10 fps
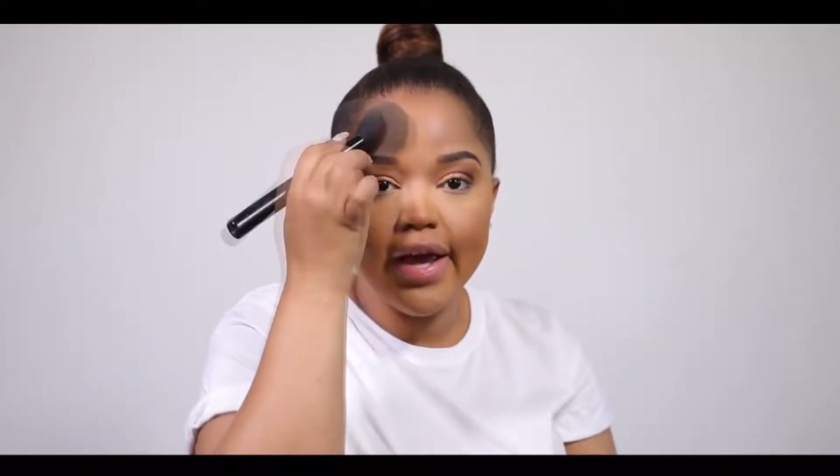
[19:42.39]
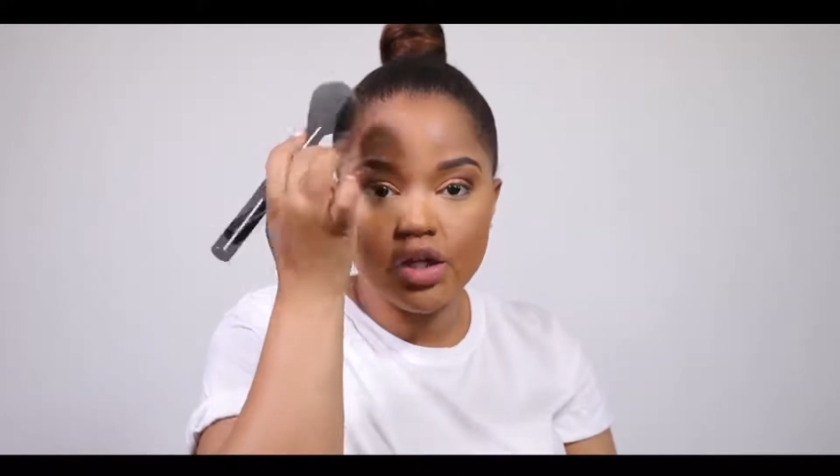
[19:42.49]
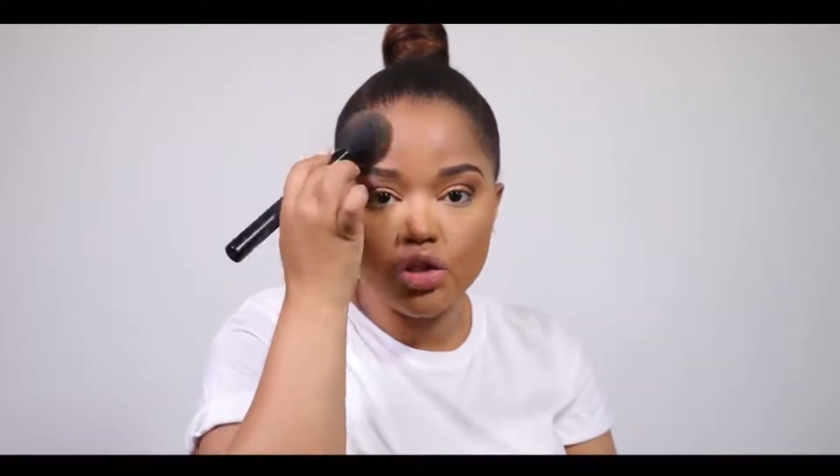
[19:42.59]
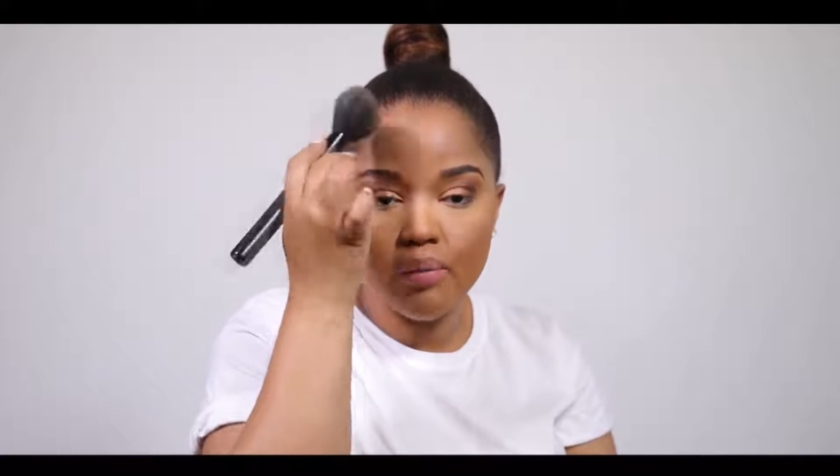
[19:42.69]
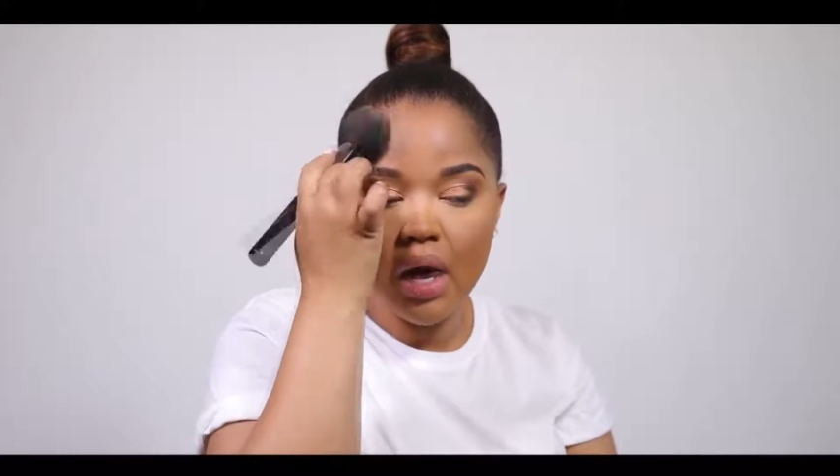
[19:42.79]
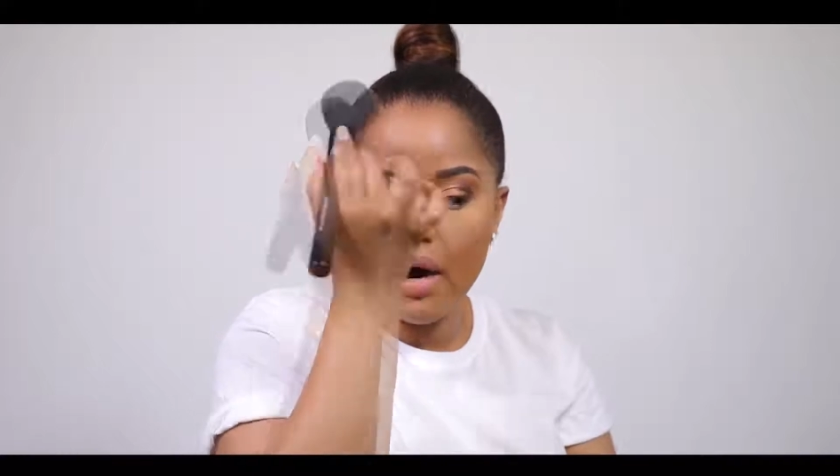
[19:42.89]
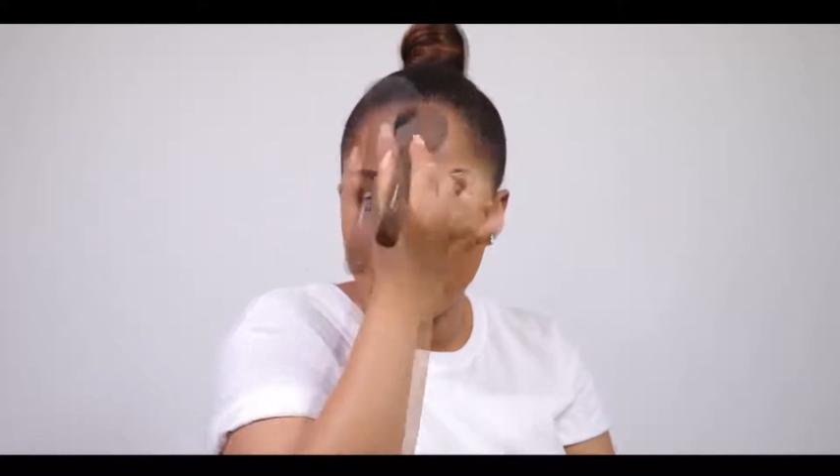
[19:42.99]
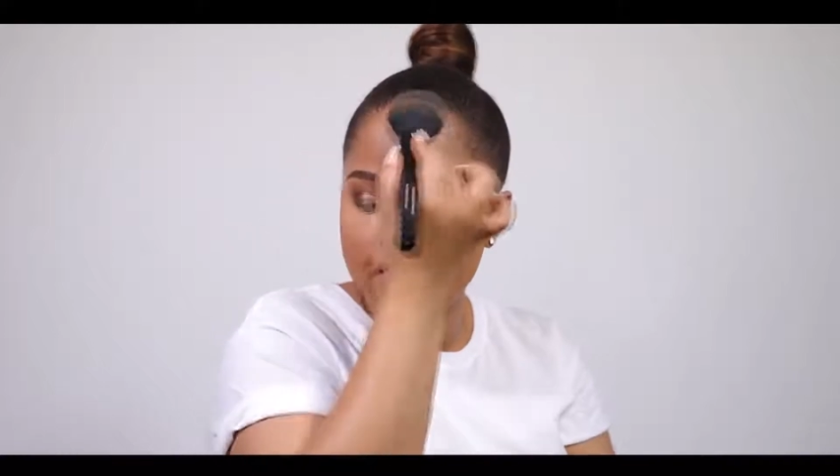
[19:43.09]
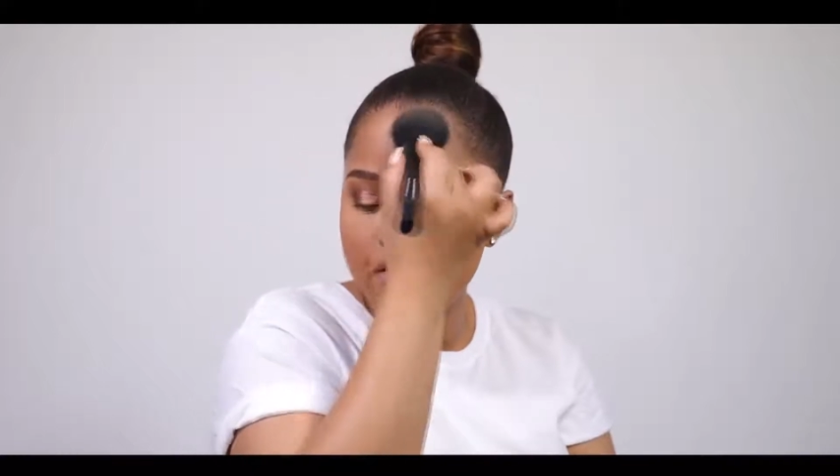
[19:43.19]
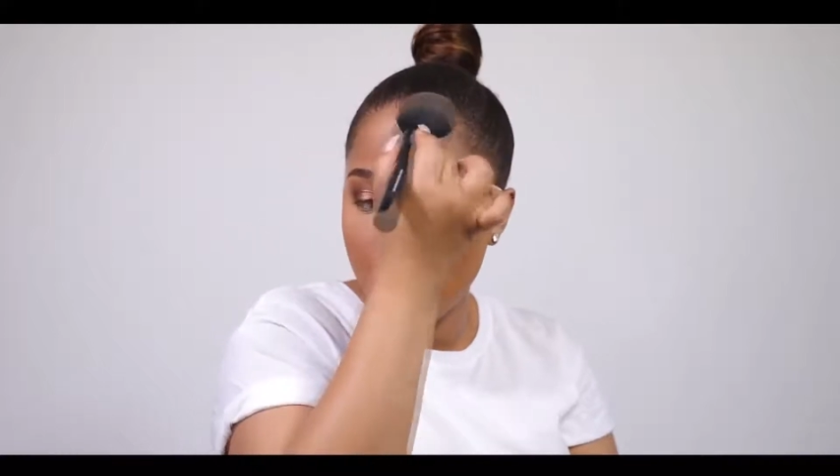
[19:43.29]
extra
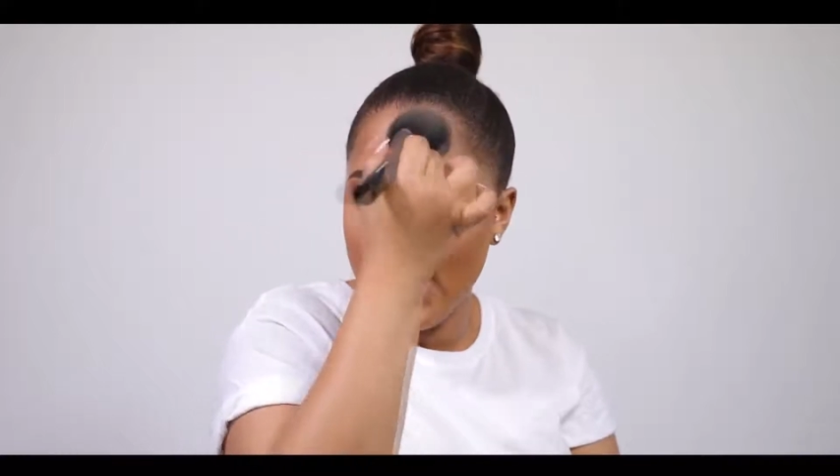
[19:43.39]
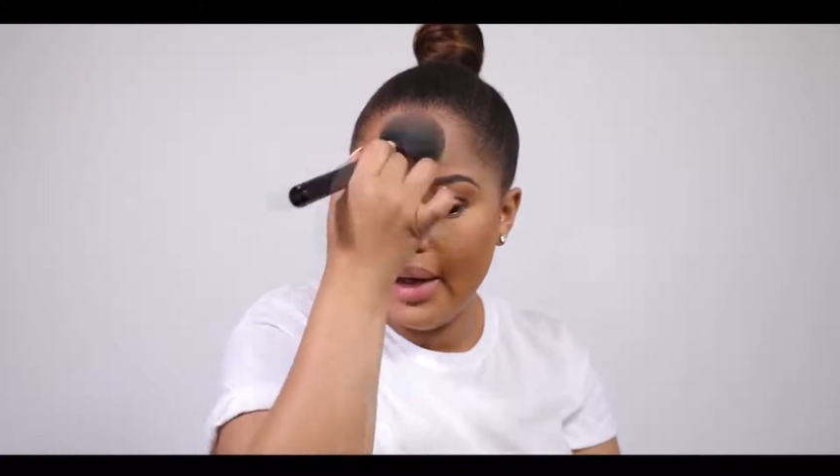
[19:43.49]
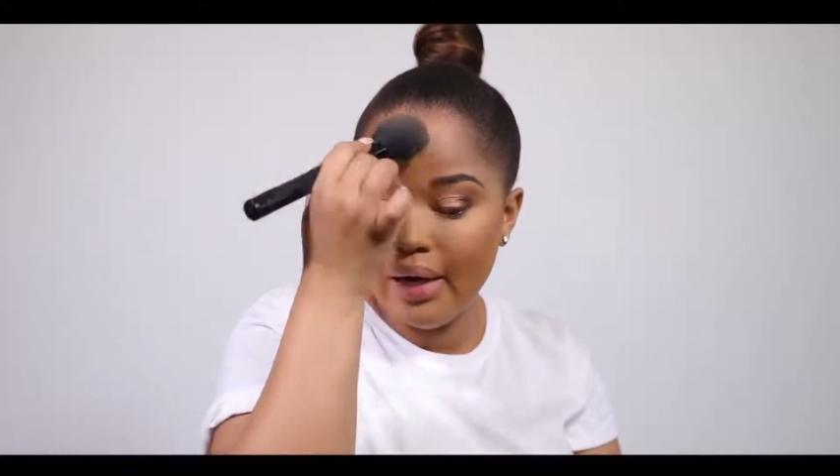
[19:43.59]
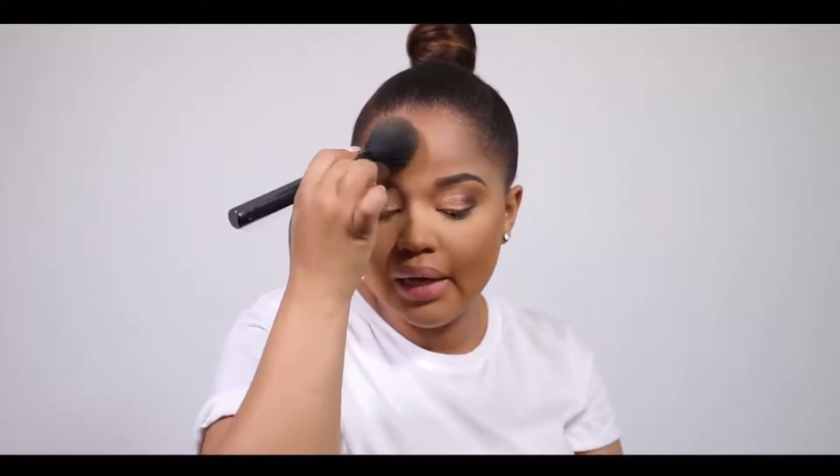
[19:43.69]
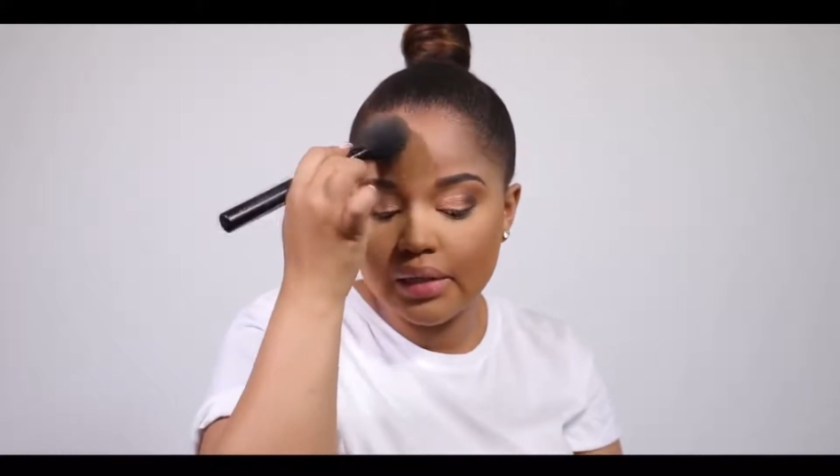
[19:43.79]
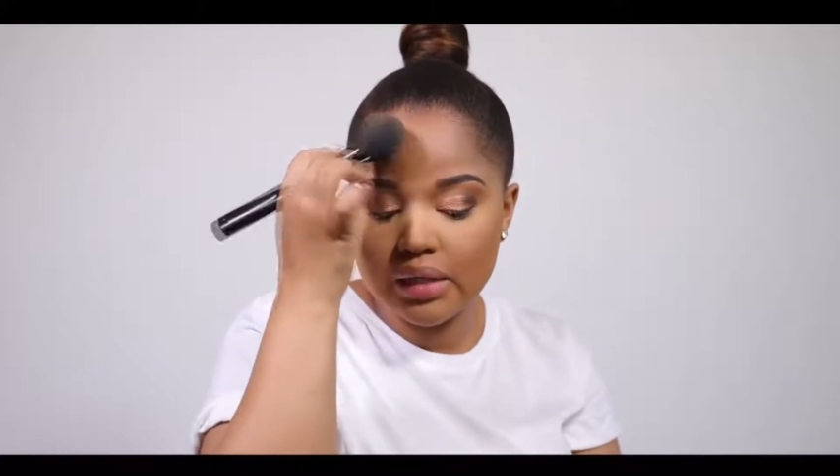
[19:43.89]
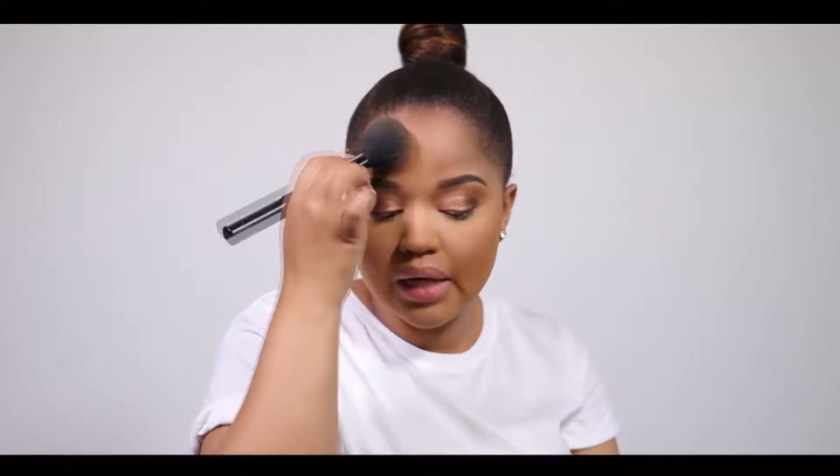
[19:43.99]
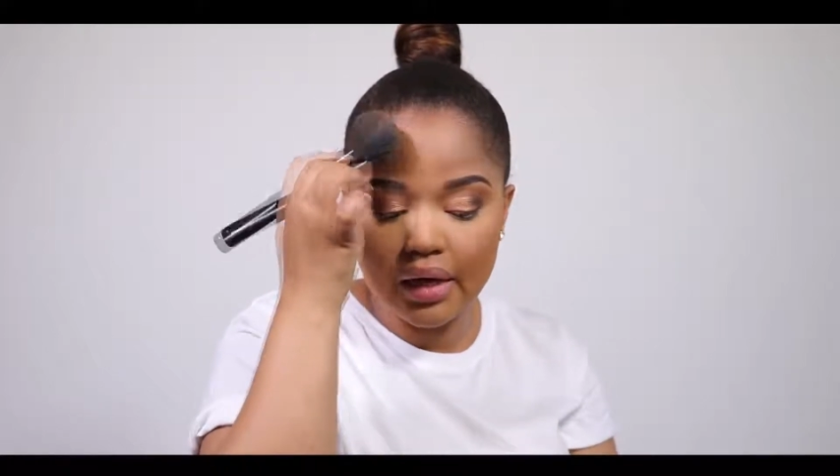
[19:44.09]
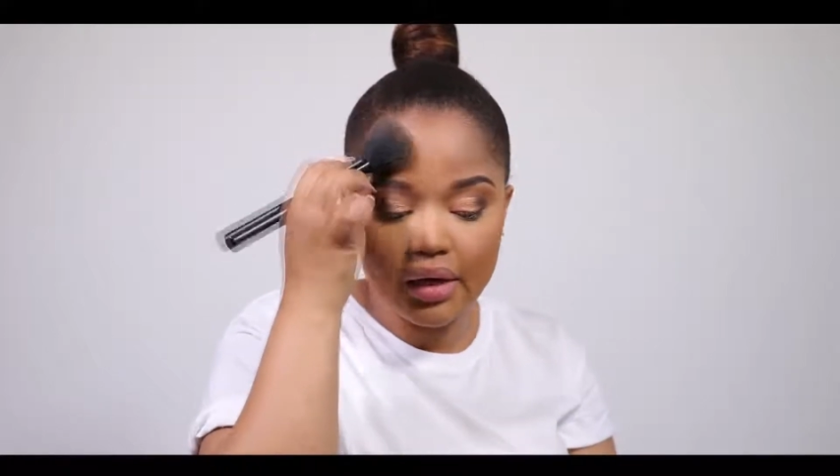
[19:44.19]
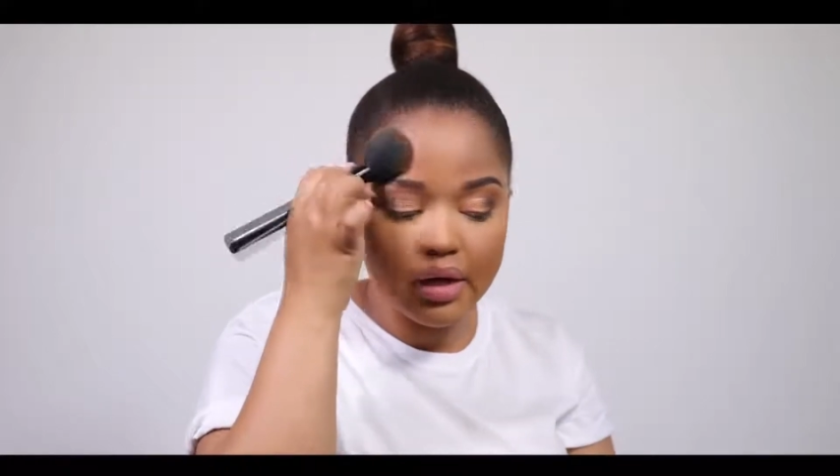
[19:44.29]
powder for
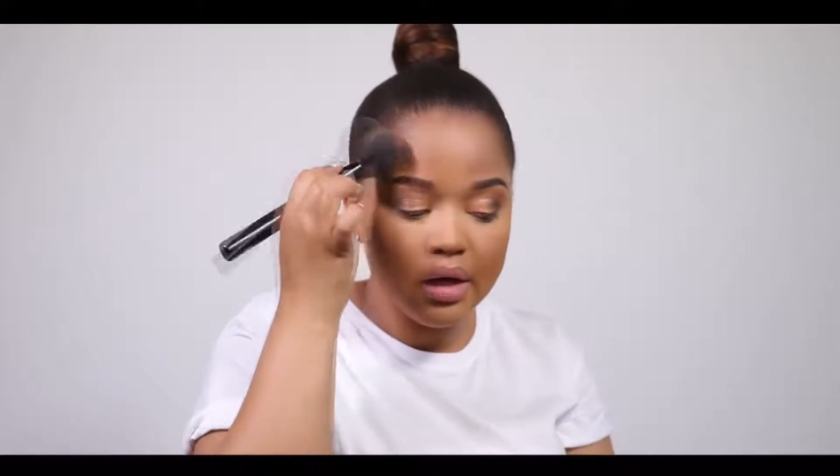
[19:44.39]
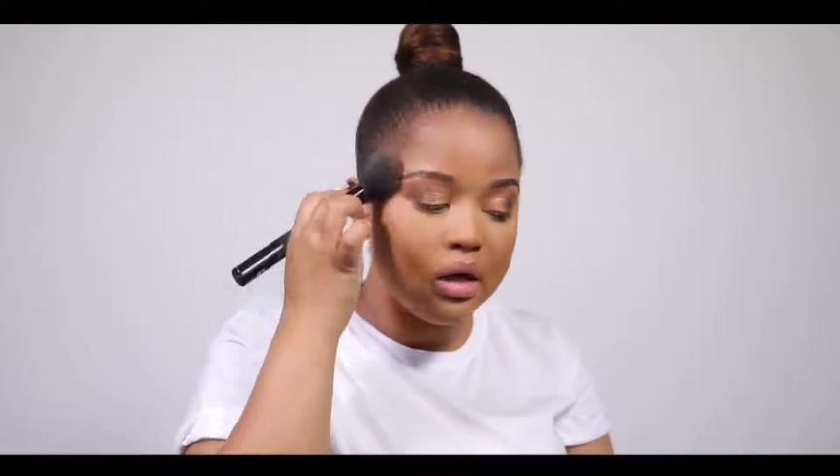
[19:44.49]
highlighting.